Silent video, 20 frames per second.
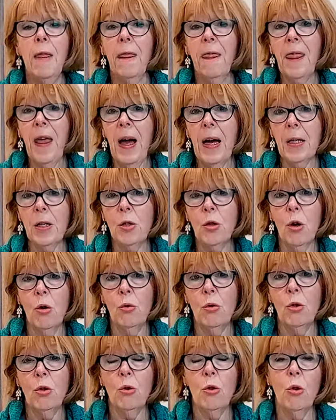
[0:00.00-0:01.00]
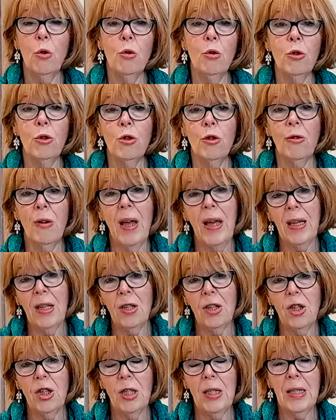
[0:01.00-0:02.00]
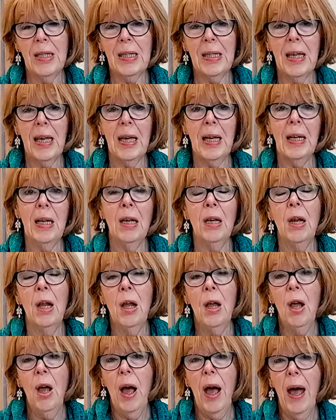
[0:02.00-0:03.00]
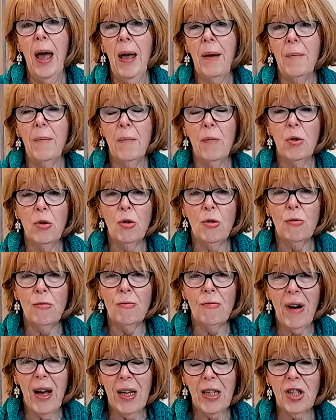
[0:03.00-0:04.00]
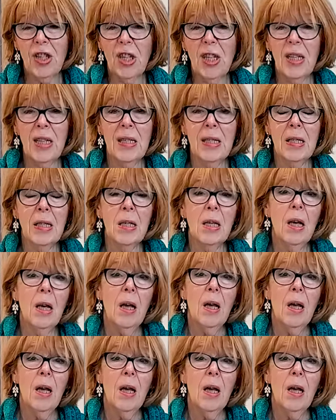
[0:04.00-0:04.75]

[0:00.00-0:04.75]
that's going to cause your itchy skin, um, your rashes,